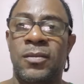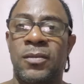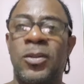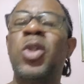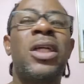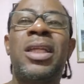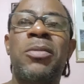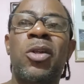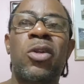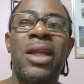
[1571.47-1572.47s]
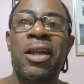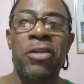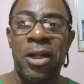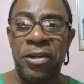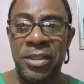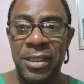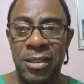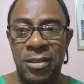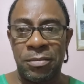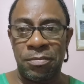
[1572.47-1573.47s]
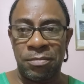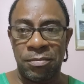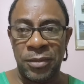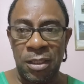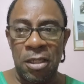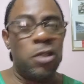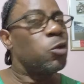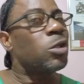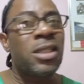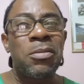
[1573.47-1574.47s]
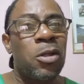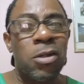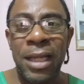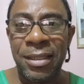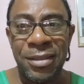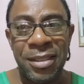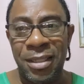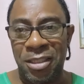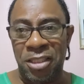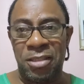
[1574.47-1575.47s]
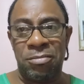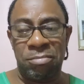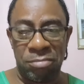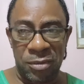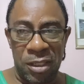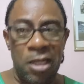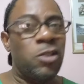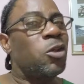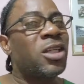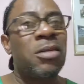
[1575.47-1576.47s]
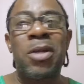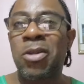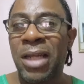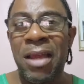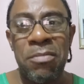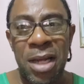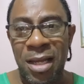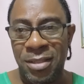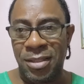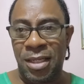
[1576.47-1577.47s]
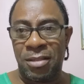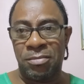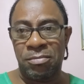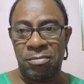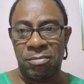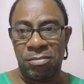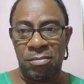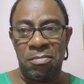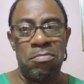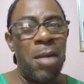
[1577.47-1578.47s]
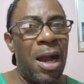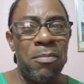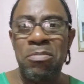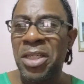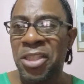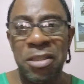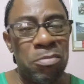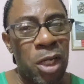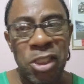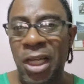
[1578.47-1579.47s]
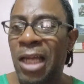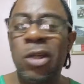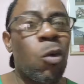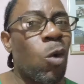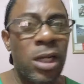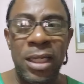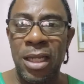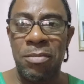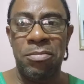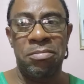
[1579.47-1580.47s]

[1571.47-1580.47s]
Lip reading: None of them look like Cracker Teeth. None of them look like Tina Chin. None of them look like Marcia. Bob, Mishit Bracha, the whole of them.